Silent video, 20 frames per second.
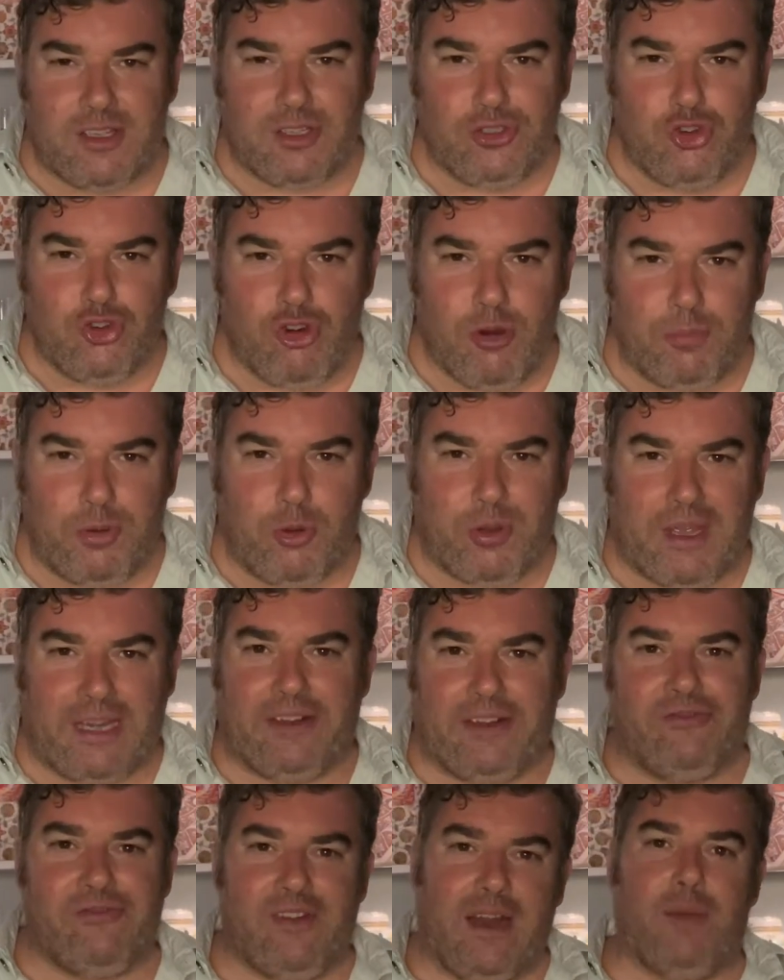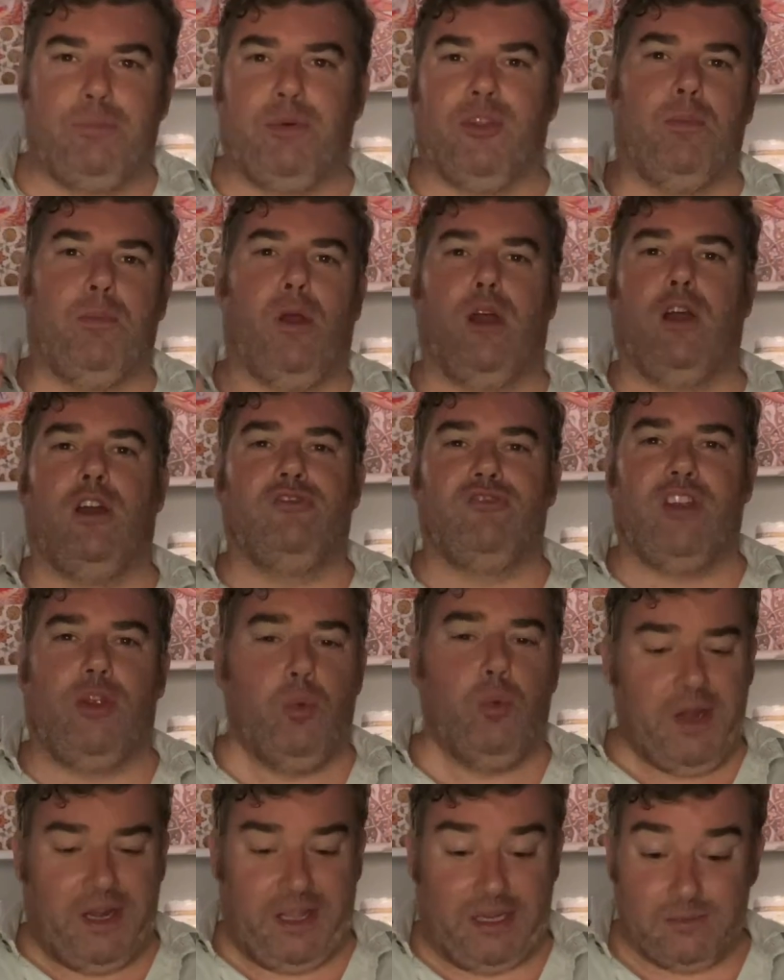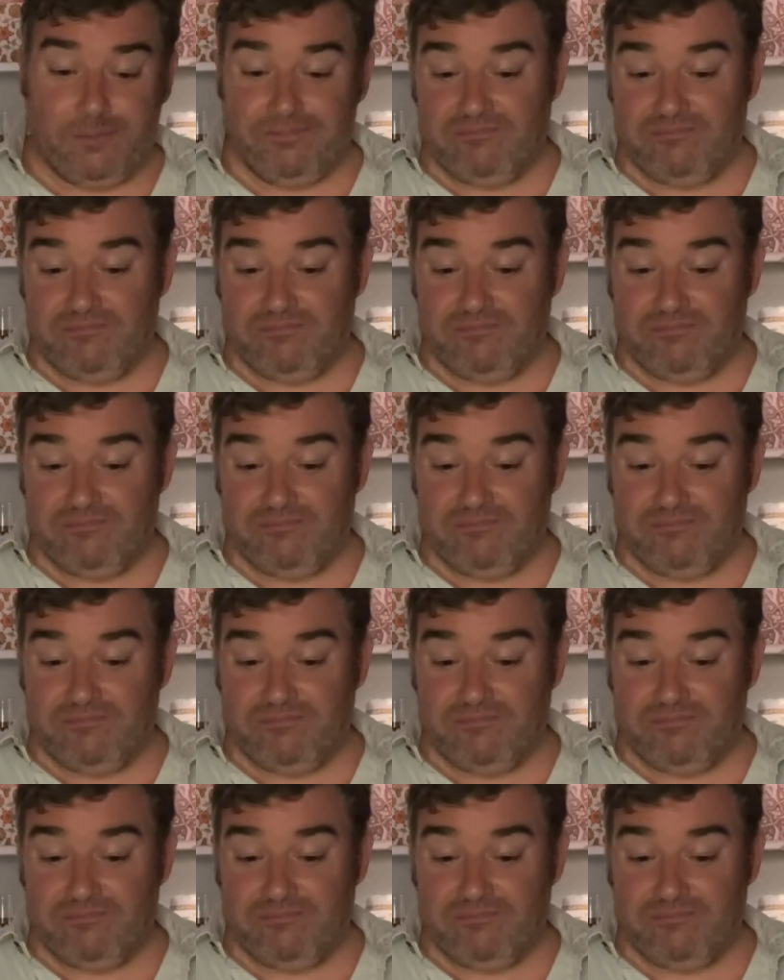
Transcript: Europe who are getting fed up with the Padre winning.